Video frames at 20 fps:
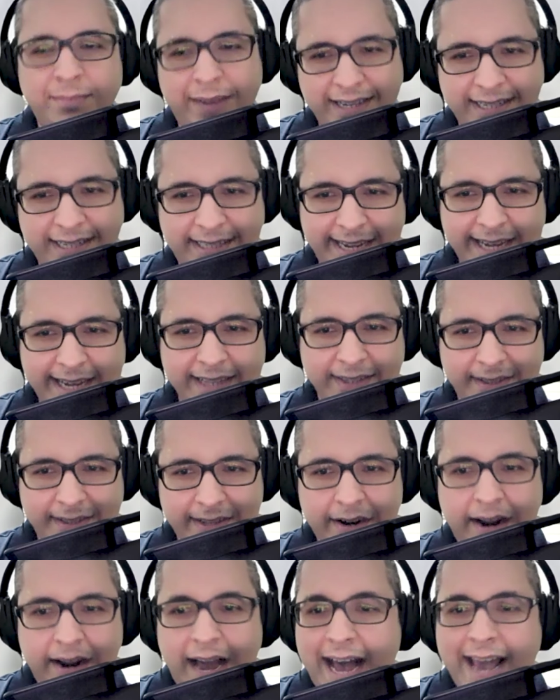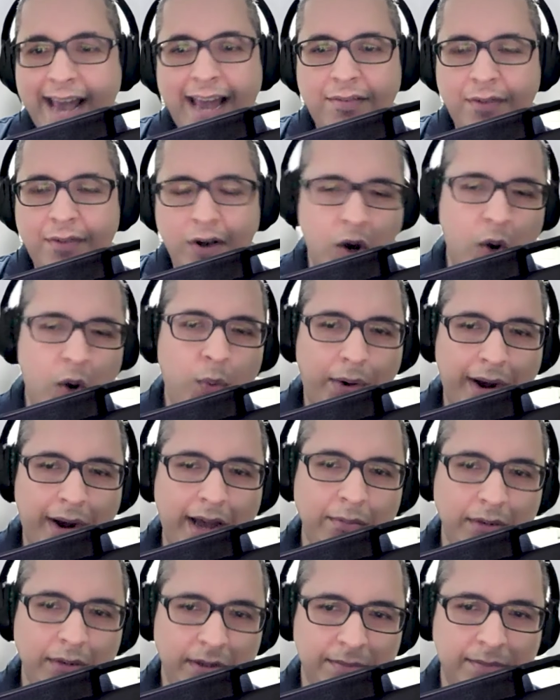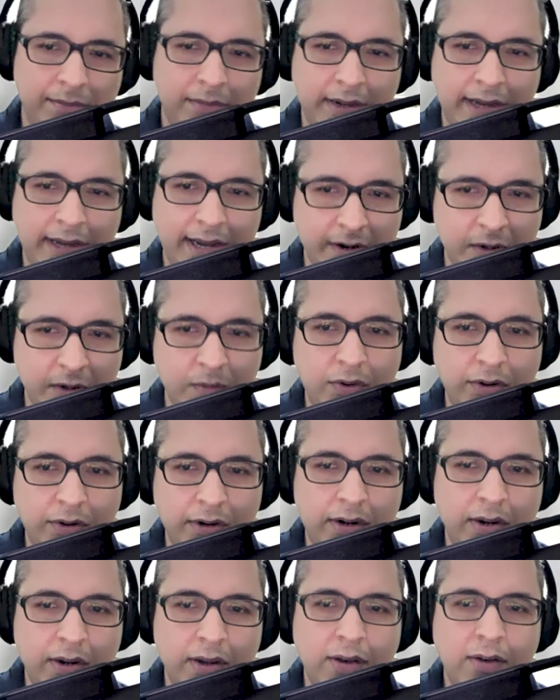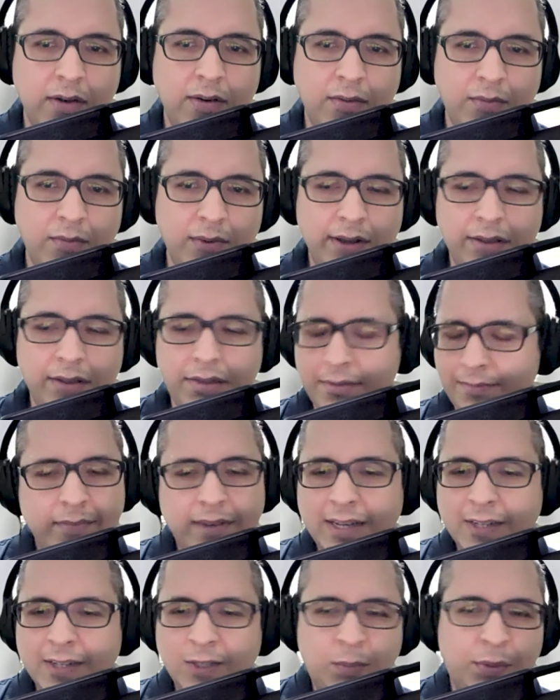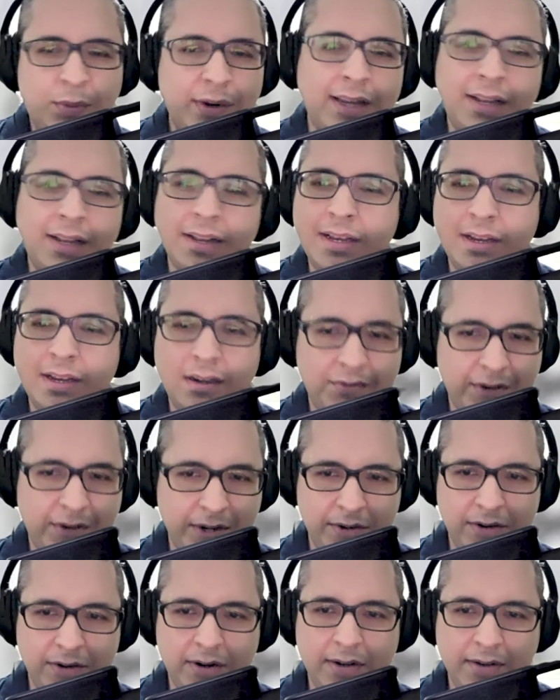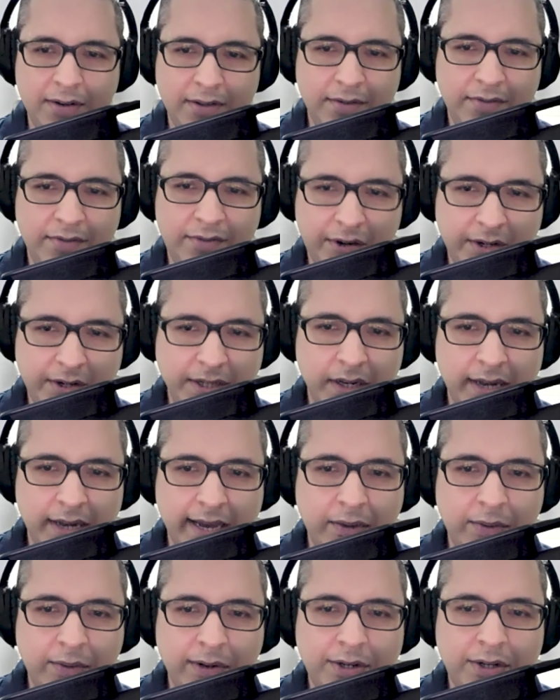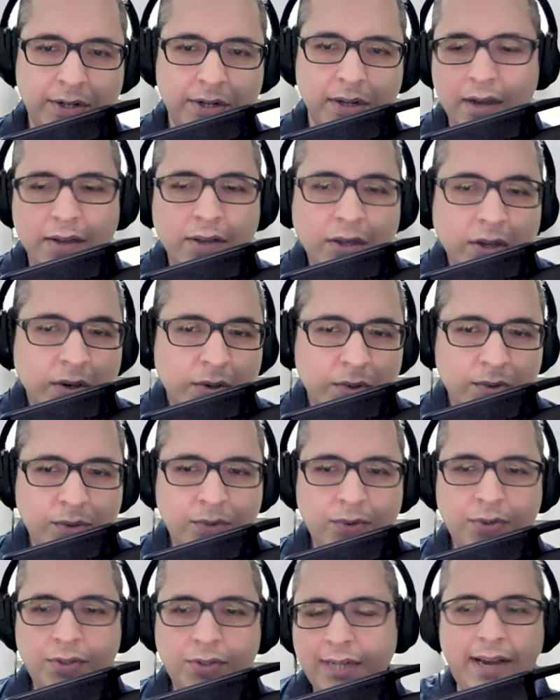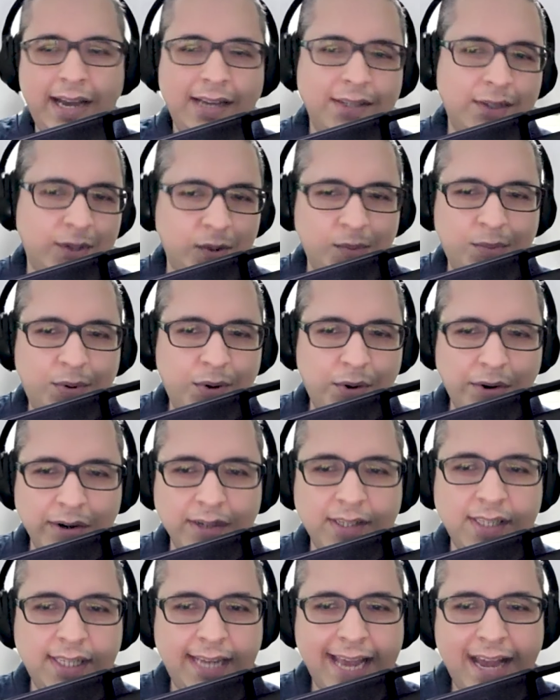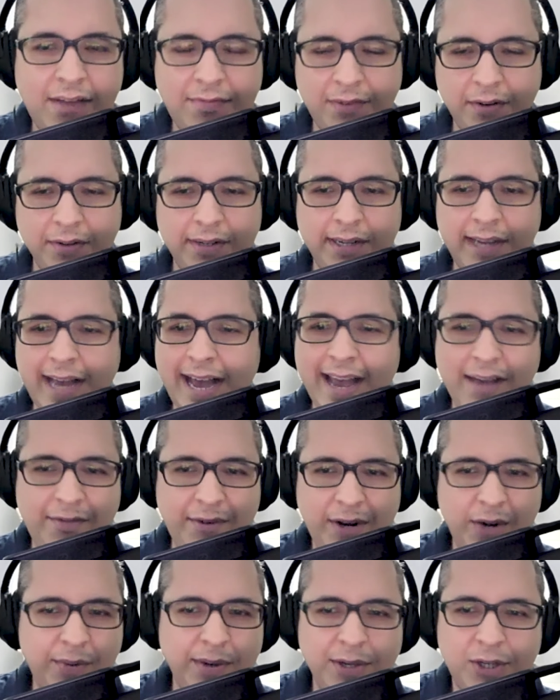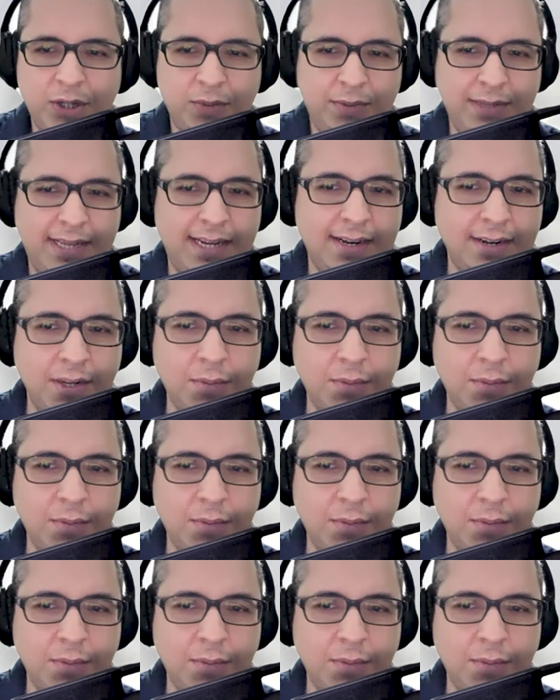my stance there. I have no problem anymore with a sprinkling of your first language uh, mm. used as support scaffolding i have no issue with that